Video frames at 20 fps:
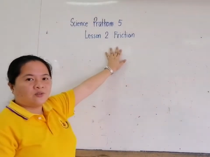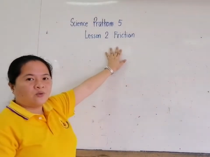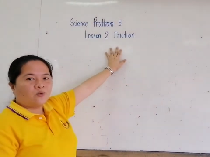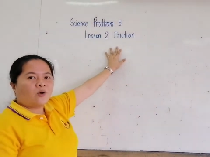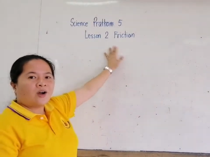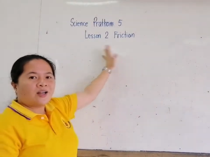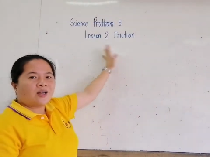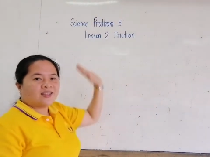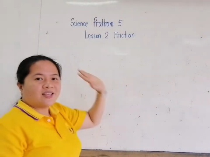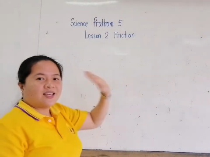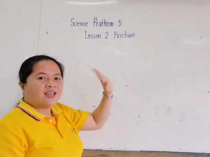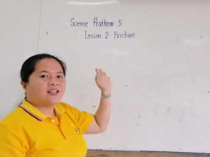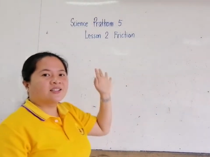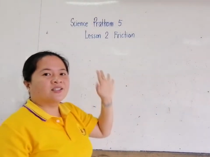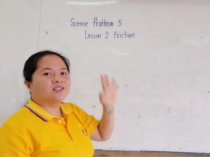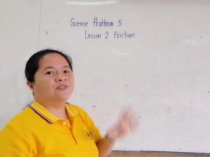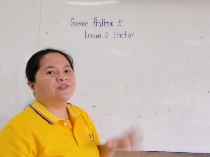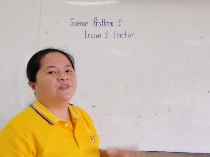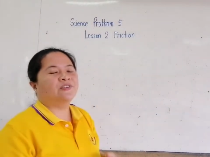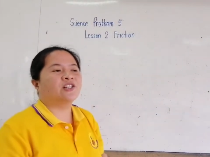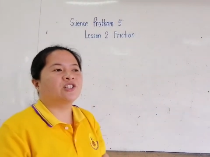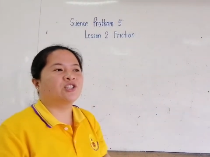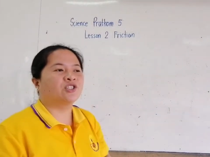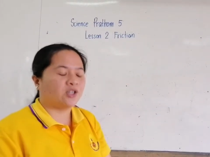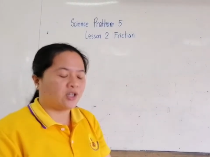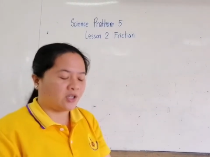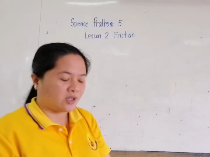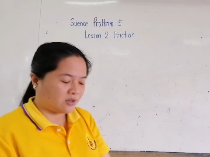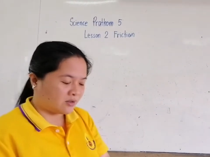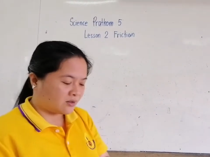What is
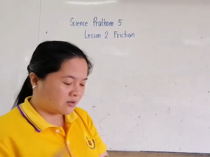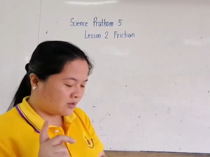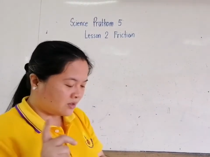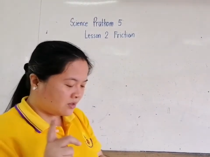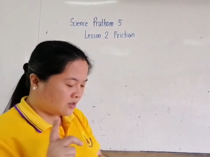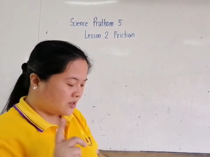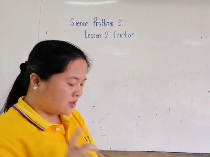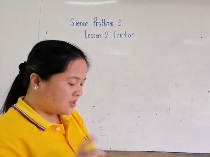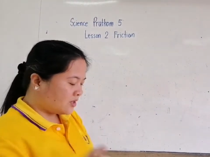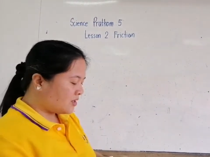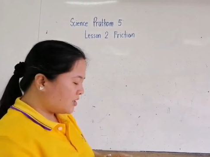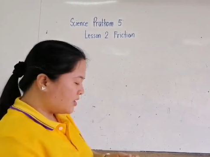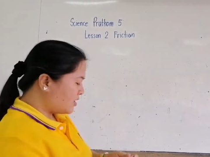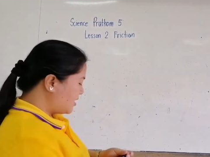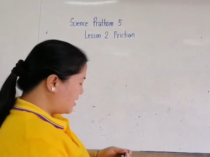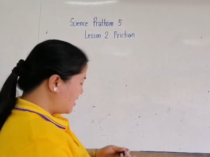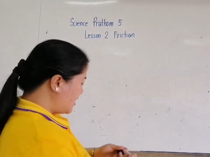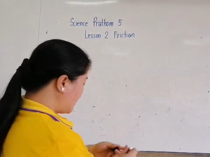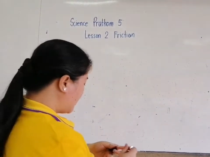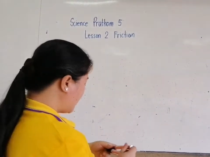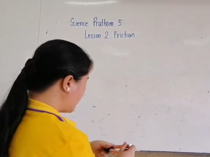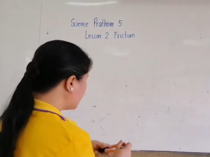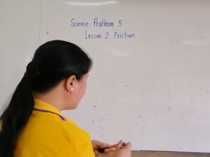friction? In